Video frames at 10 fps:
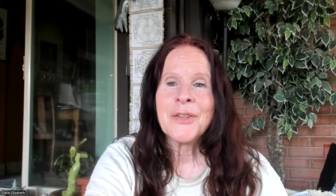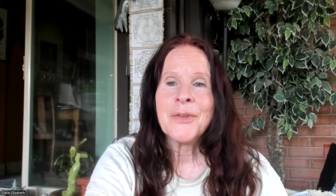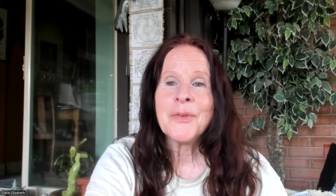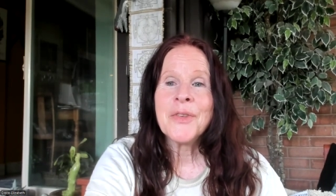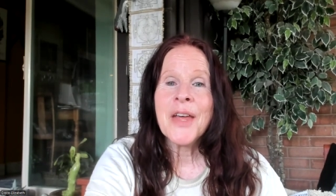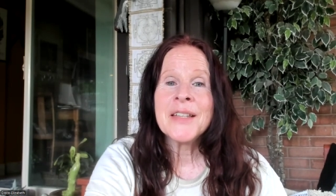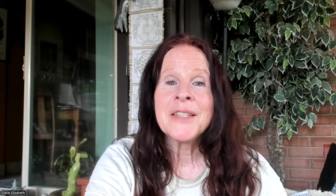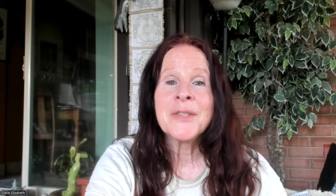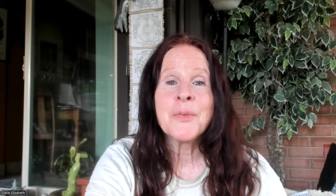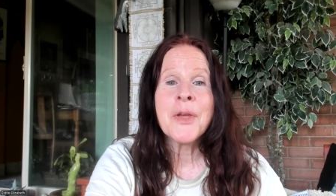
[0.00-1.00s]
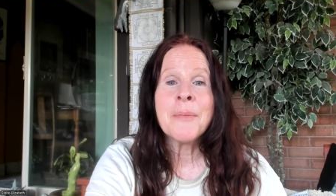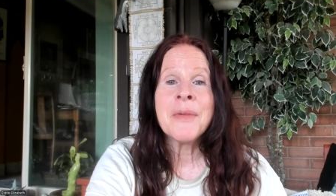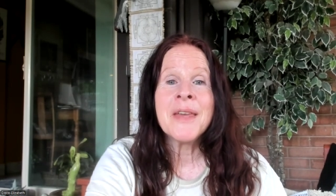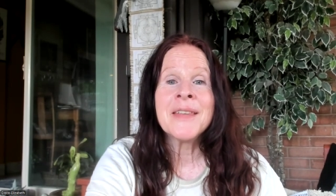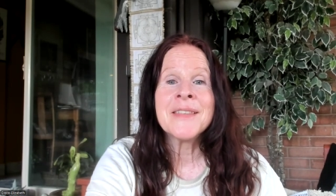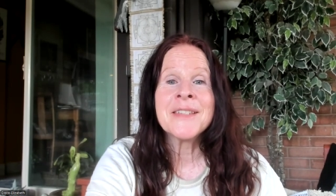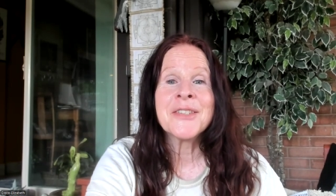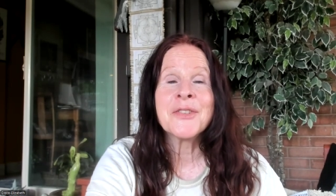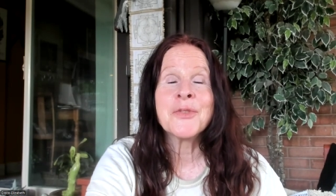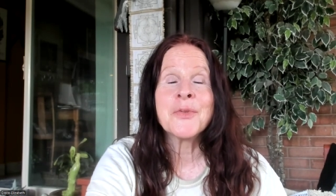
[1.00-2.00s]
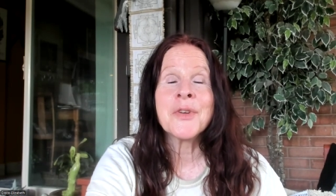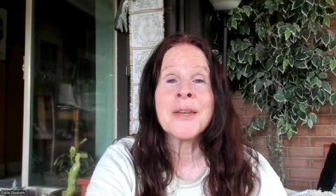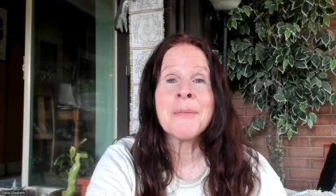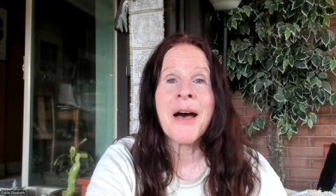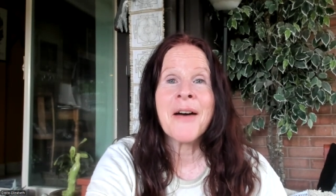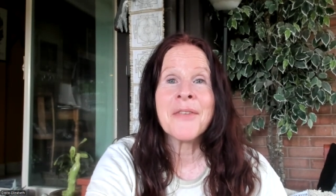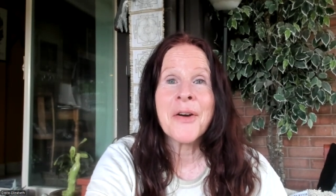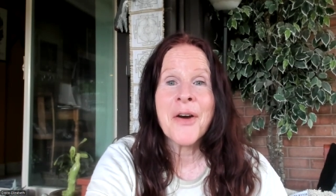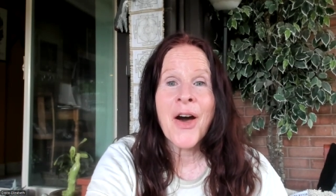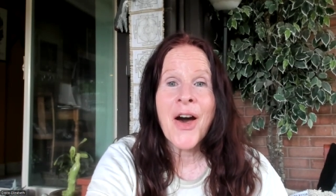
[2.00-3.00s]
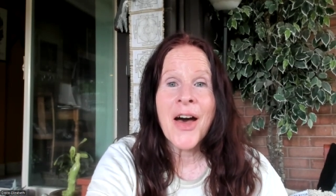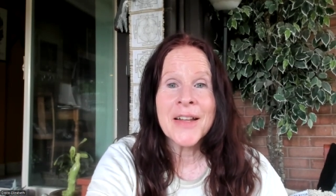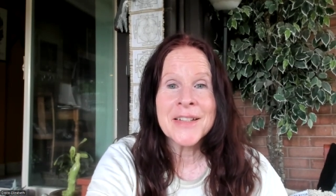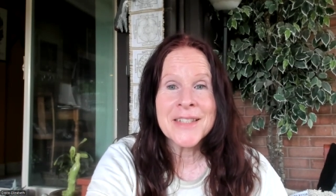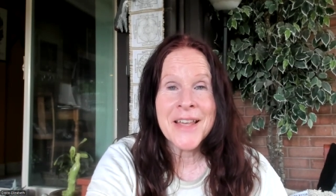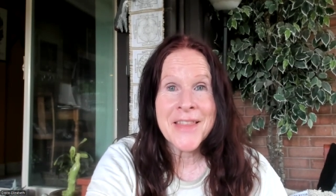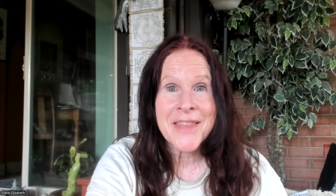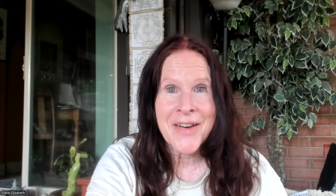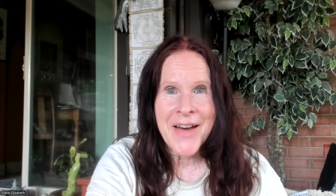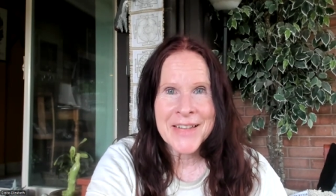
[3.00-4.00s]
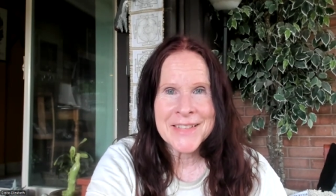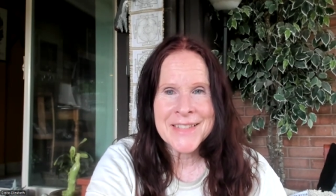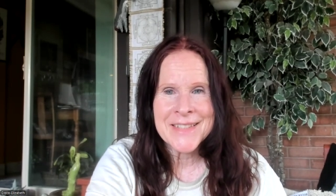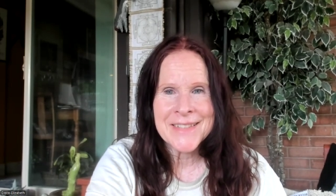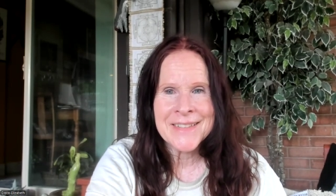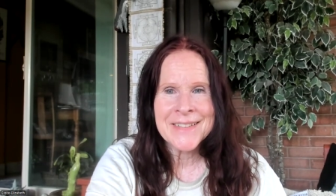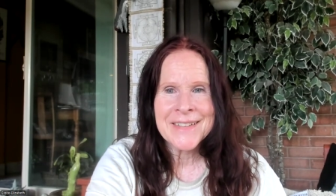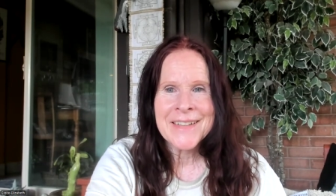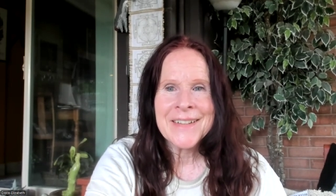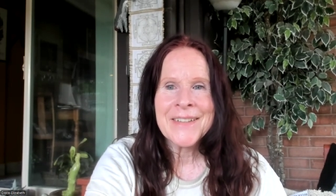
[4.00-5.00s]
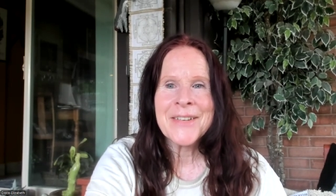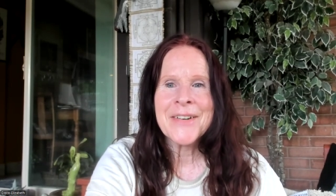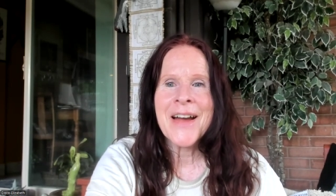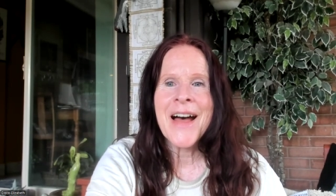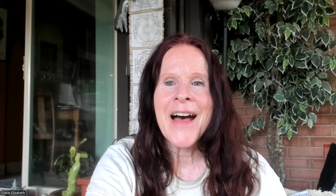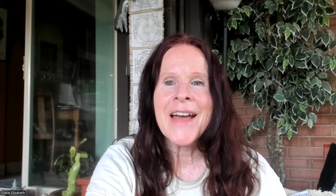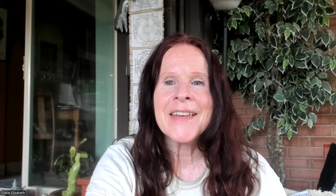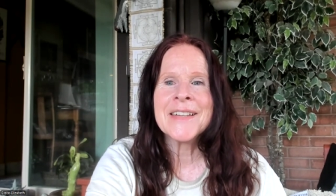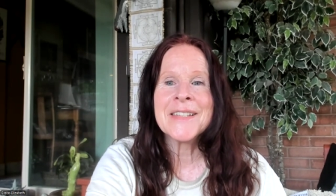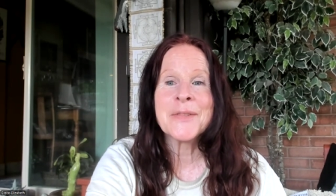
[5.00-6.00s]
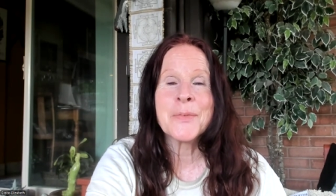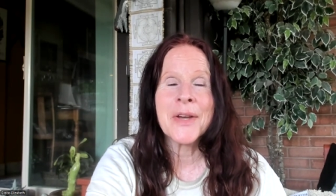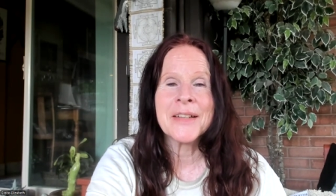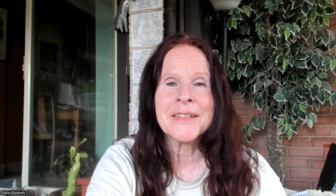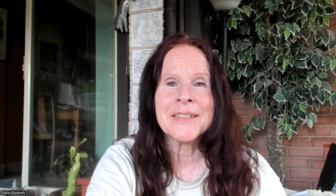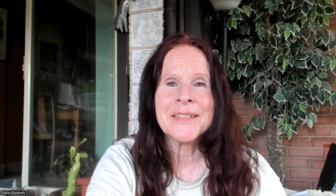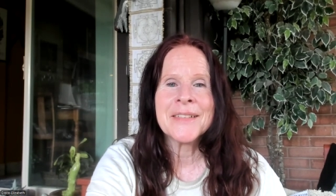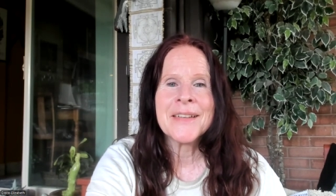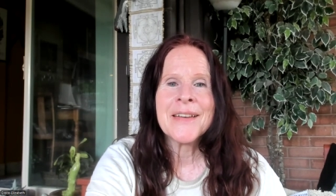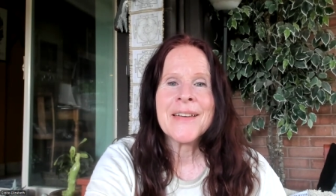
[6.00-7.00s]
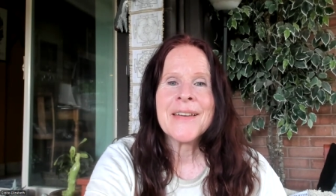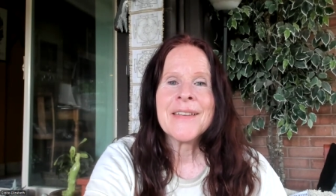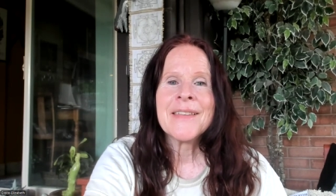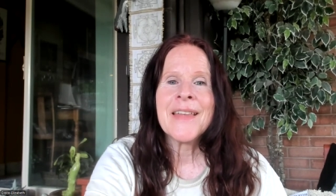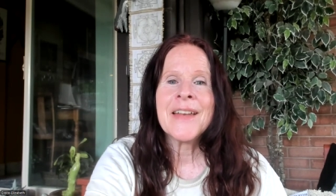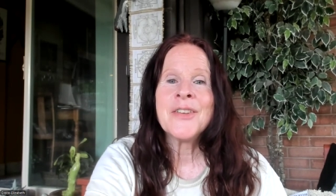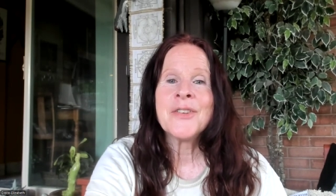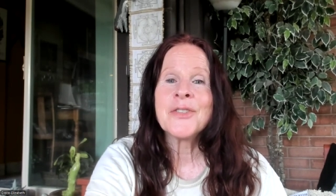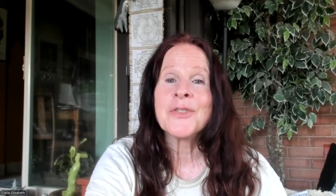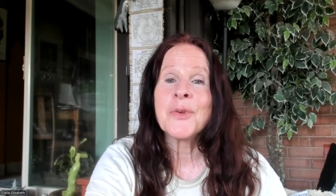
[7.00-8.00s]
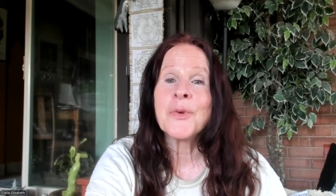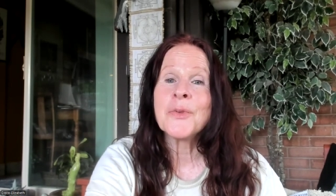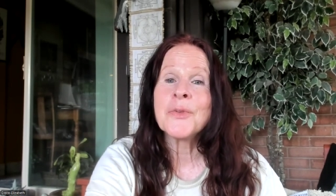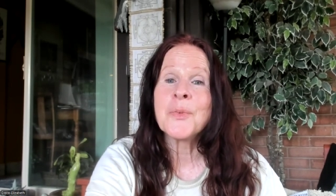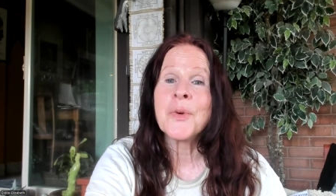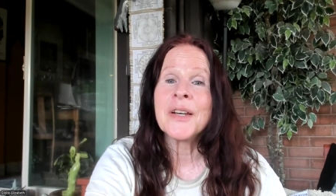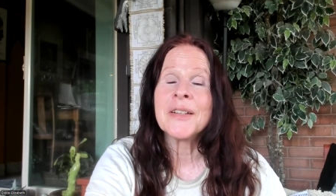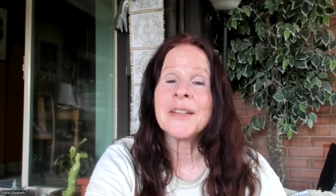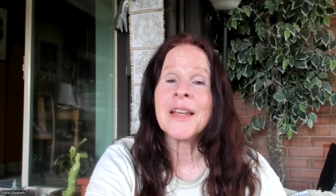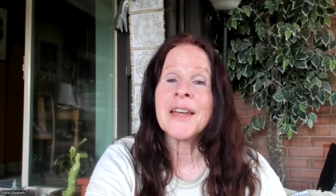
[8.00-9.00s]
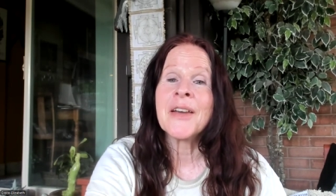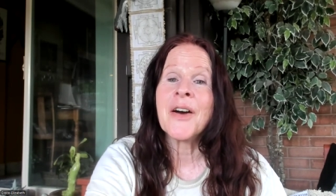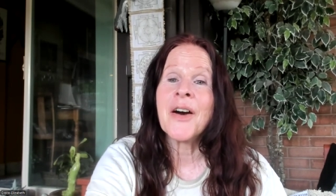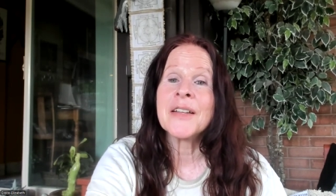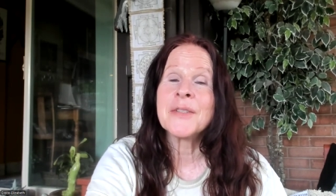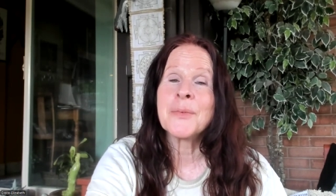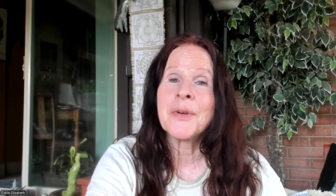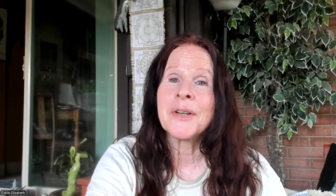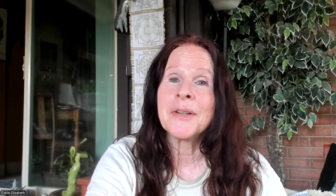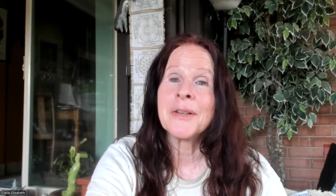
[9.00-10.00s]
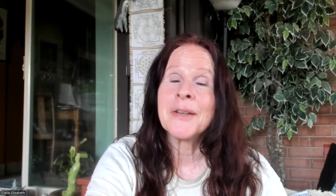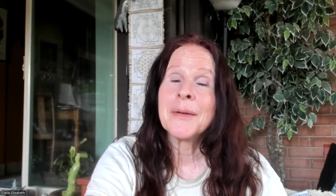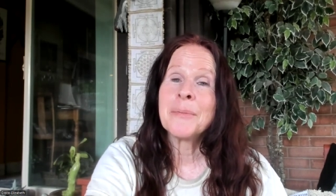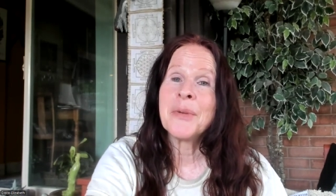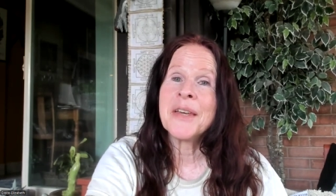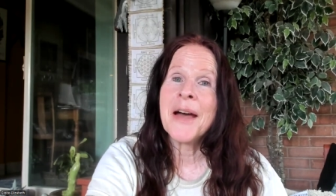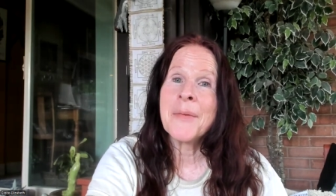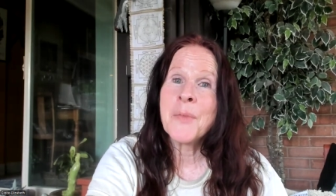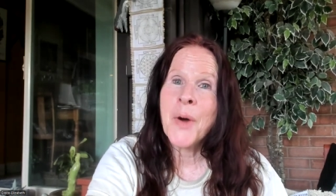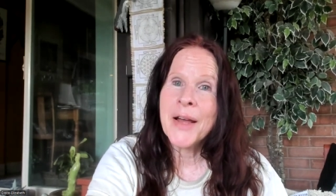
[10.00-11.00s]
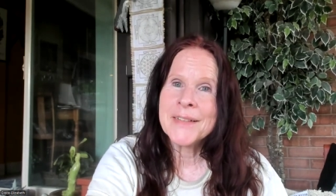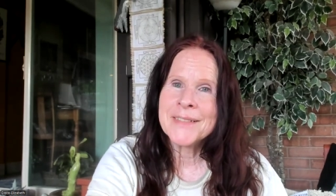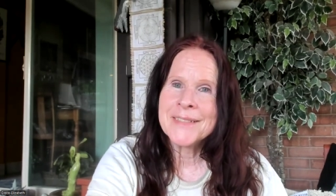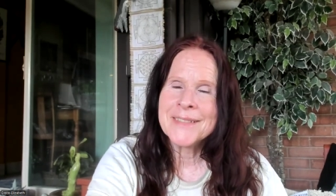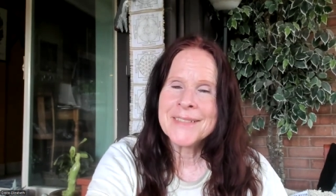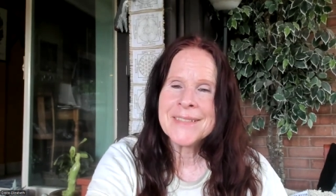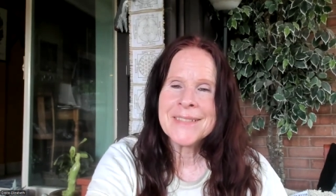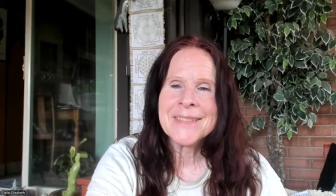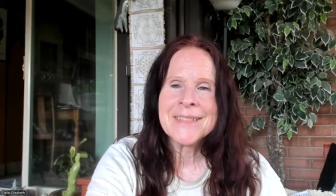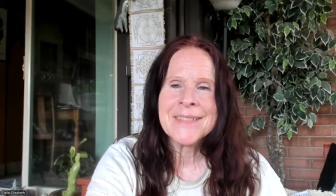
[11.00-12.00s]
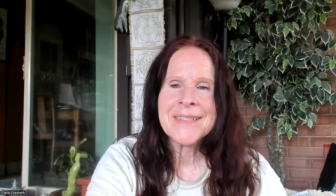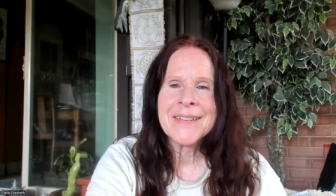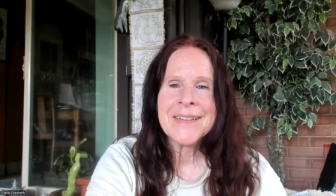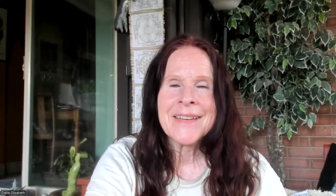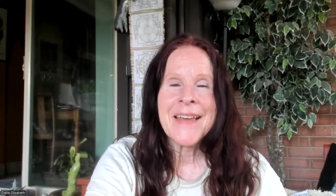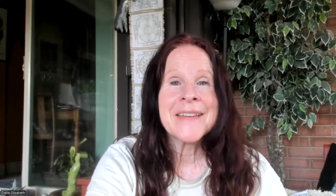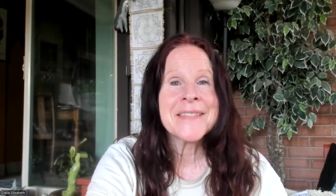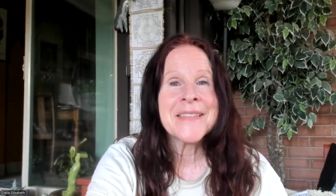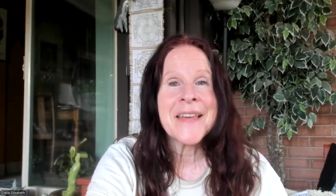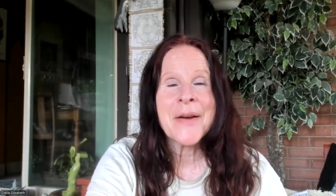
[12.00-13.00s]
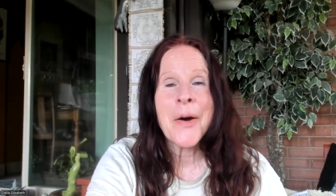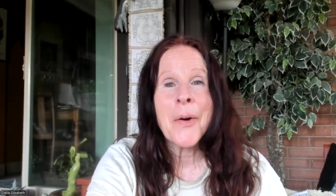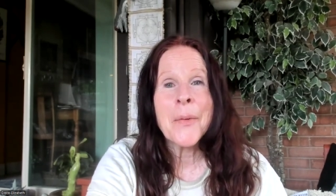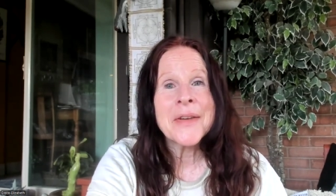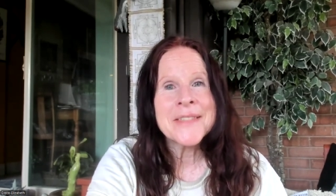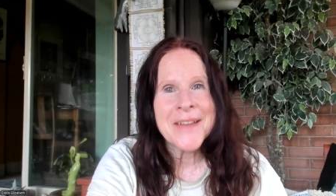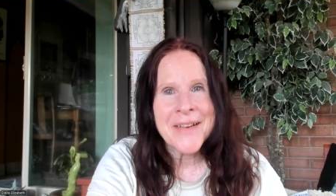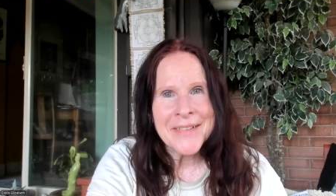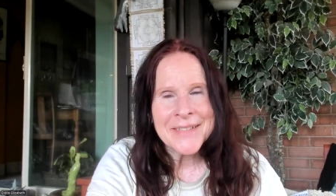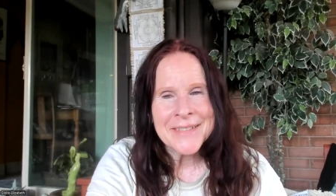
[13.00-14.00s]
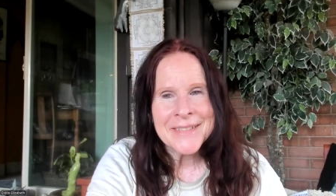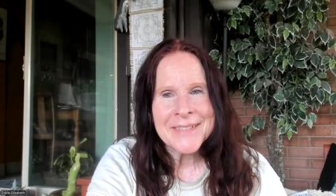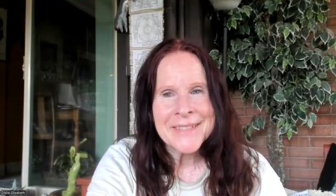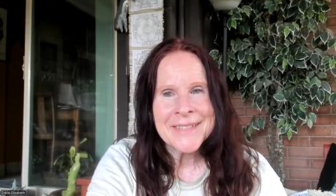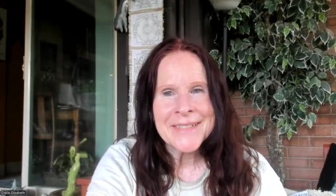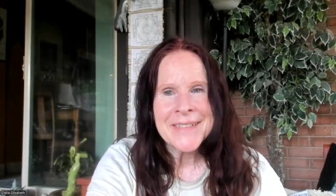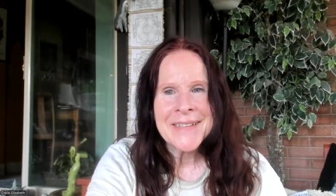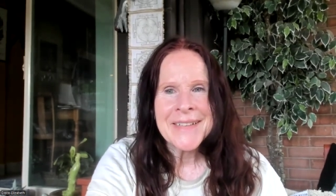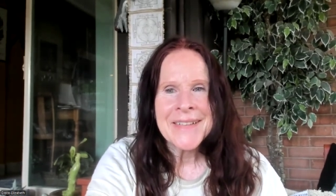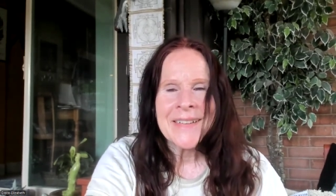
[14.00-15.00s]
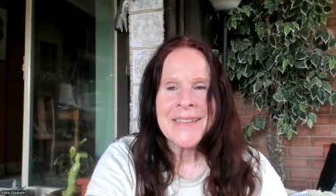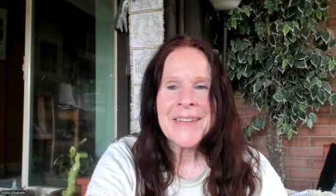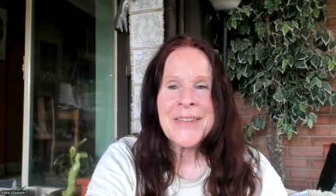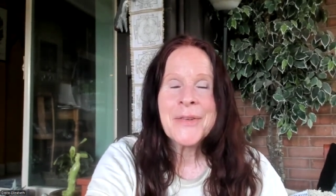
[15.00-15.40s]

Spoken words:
You then swim in the stream of God's thoughts, your highest will. Then your soul's will and God's will become one, as they always are, the